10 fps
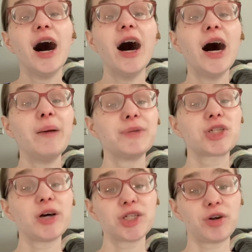
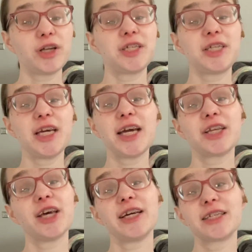So I started seeing
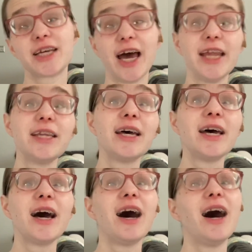things again.
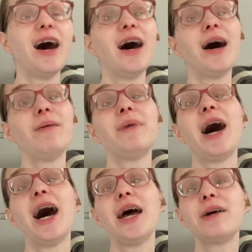
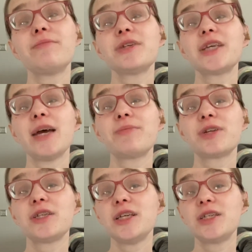I was able
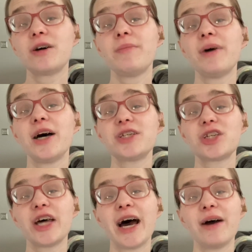to see so much
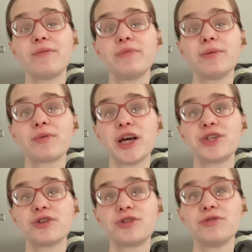that we were
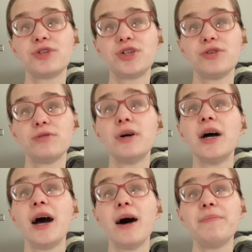introduced to
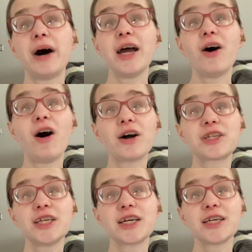
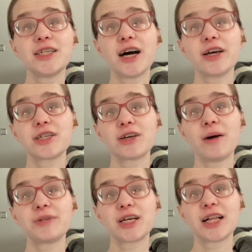bioptic
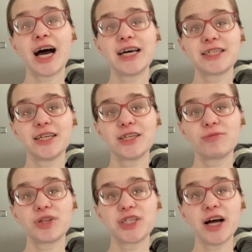telescopic glasses
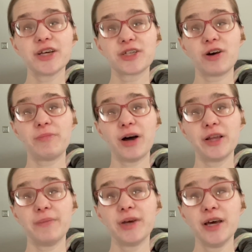with a telescope on
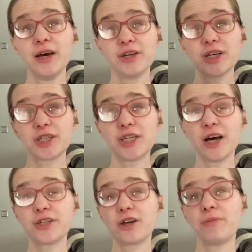them. It's like the
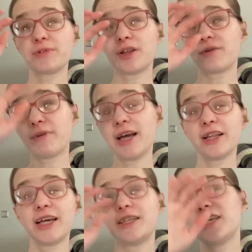telescope was on the right
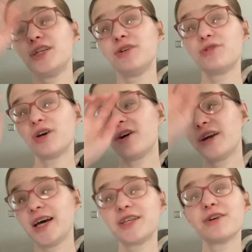lens and you turn
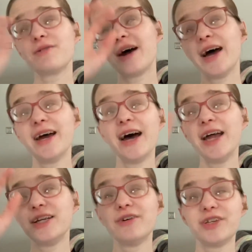it to the right
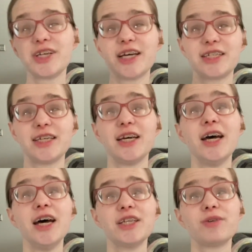and you adjust it
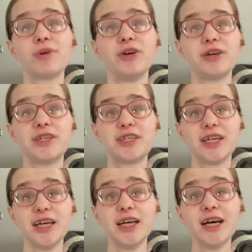to where you could
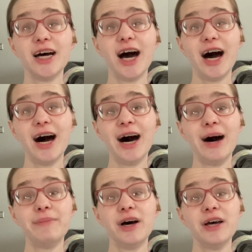see.
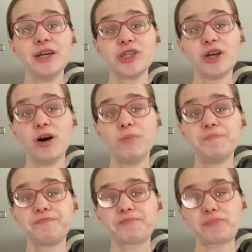
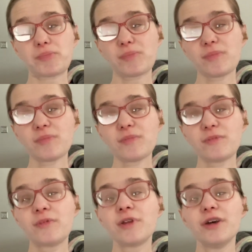So
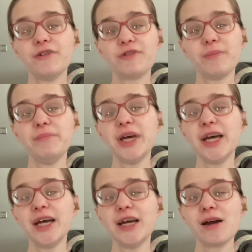for
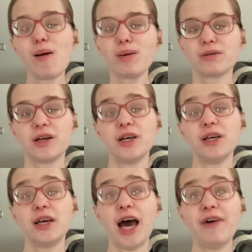me,
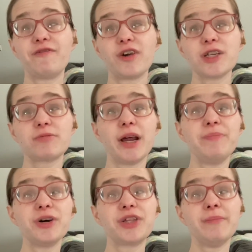at first when I
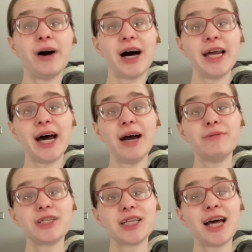put them on, I
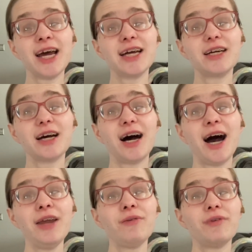was like,
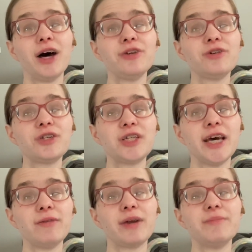I don't
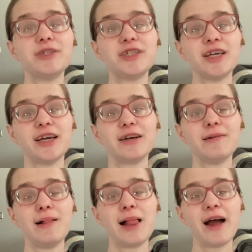understand what I'm seeing.
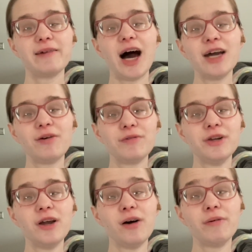I don't know